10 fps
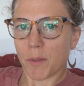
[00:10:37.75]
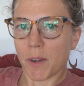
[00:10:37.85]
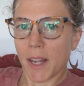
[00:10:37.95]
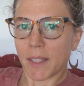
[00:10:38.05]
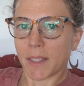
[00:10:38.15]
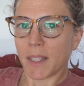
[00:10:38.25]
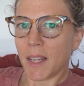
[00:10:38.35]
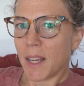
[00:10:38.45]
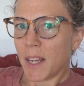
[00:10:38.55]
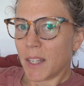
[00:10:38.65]
race.
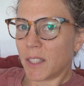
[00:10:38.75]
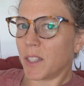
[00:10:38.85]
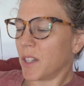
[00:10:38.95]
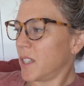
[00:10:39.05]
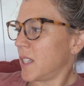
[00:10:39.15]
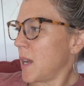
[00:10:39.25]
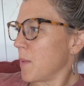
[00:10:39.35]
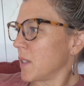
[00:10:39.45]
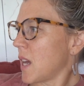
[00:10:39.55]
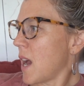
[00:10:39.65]
Serious taper
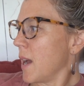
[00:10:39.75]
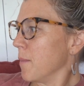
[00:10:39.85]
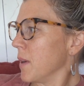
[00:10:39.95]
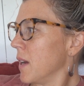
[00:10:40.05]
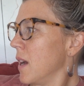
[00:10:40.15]
time.